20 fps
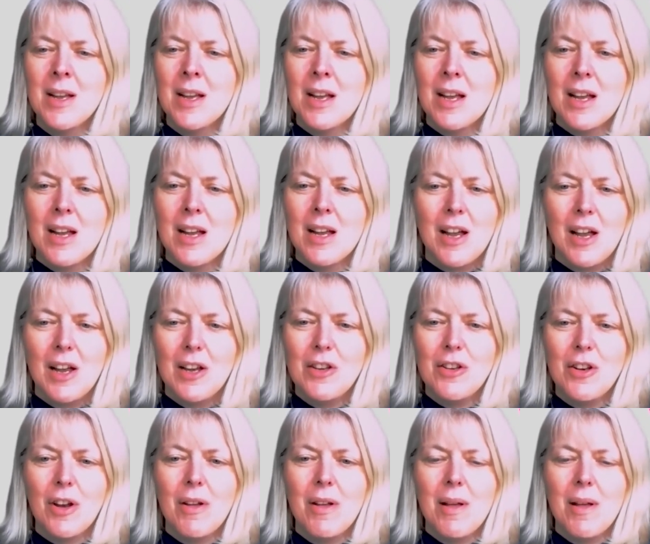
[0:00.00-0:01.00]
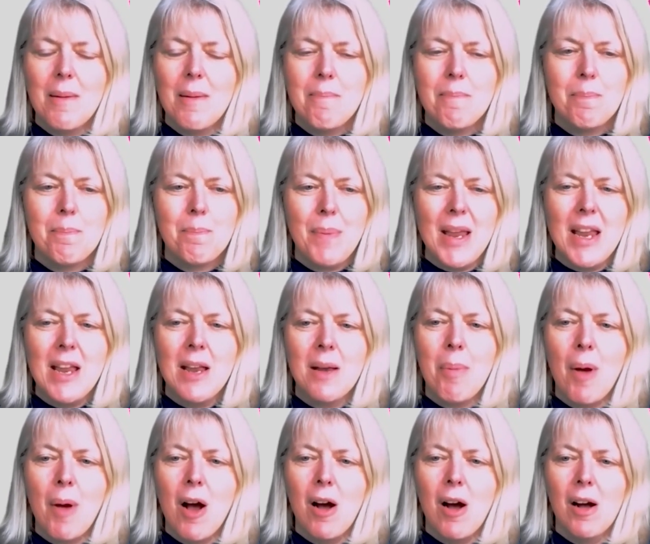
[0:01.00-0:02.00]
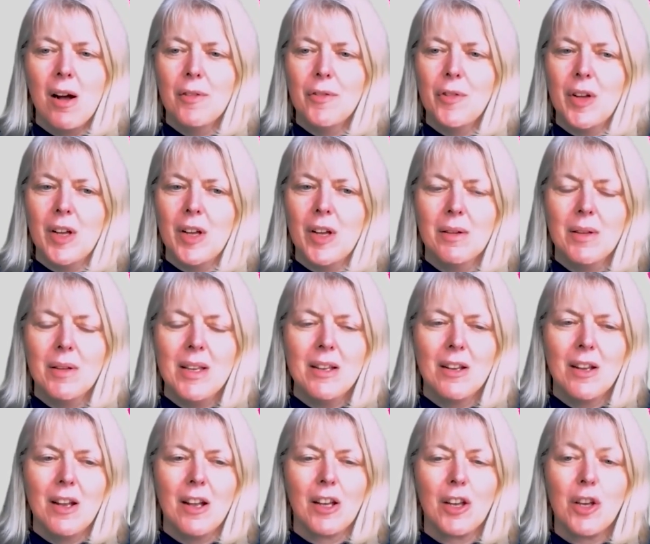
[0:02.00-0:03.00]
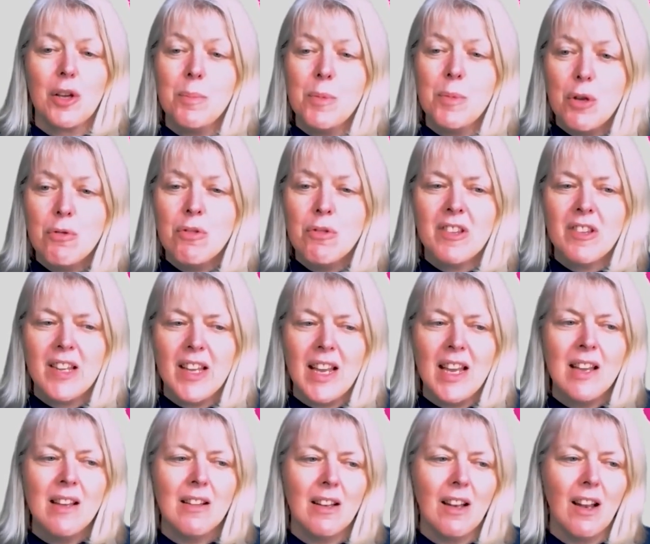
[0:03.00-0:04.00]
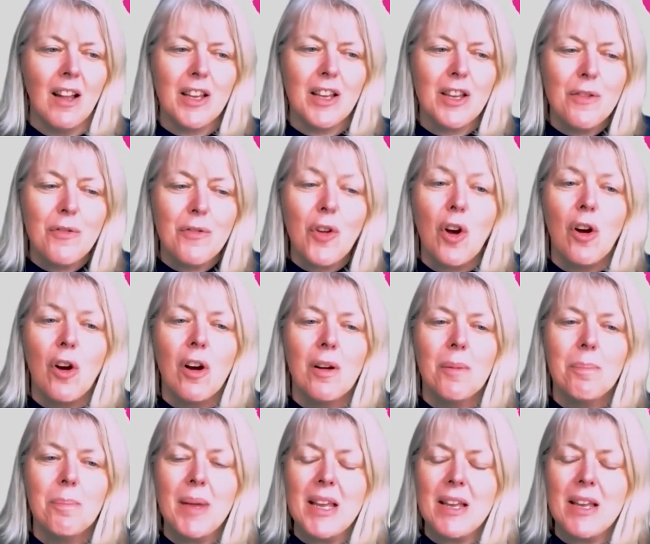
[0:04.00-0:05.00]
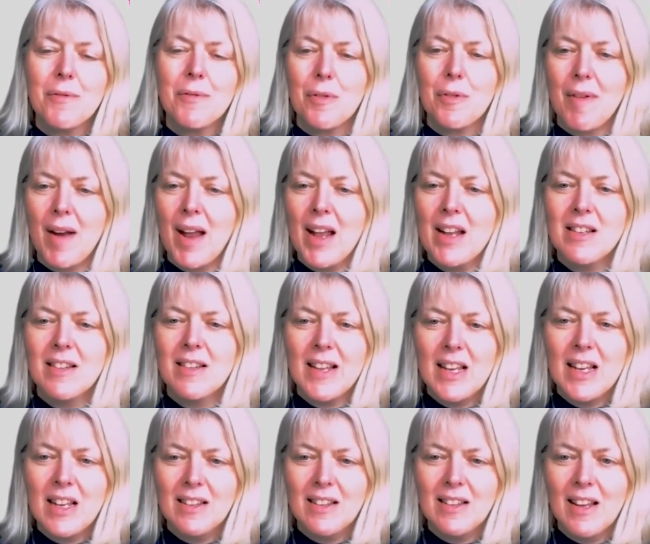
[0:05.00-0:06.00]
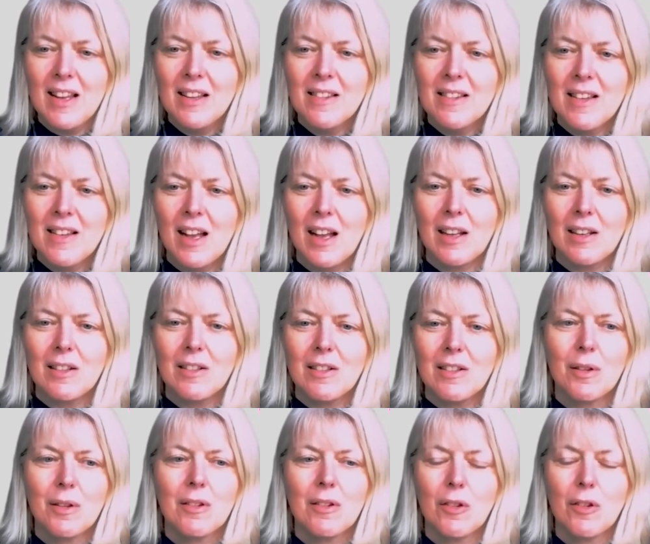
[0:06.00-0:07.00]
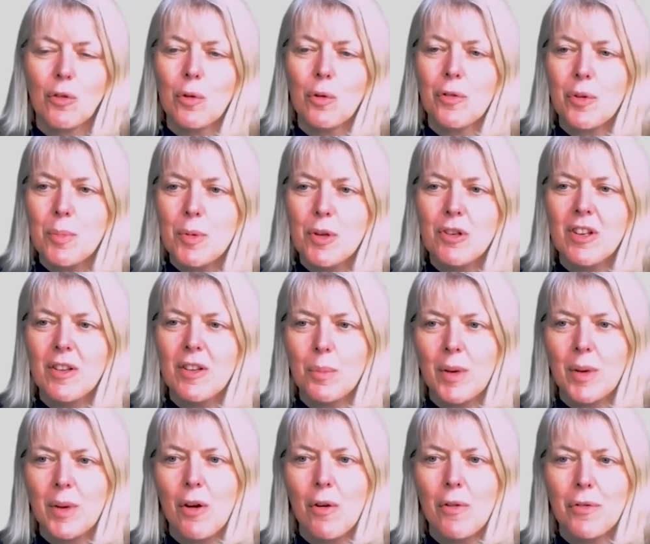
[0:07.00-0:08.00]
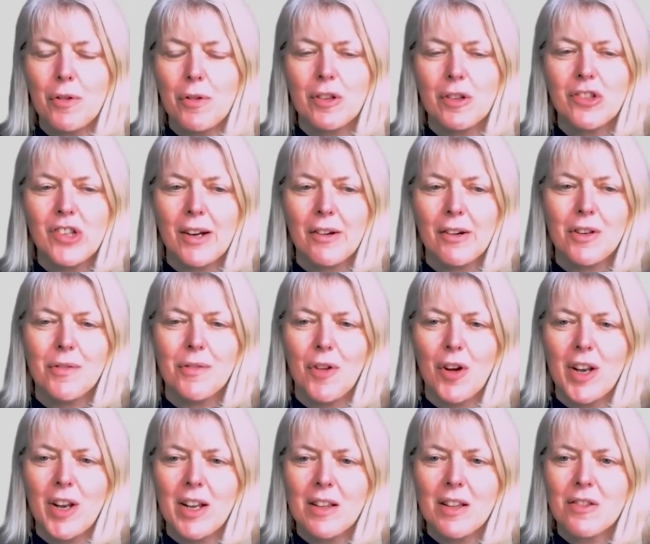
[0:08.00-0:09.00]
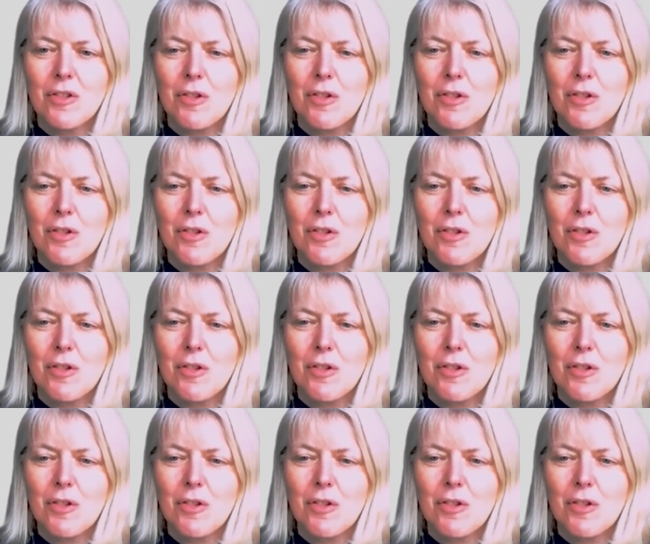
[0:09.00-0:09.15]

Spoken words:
You know, being part of a community like you've got at Beacon for Rare Diseases and the sort of communities we offer at Charity Finance Group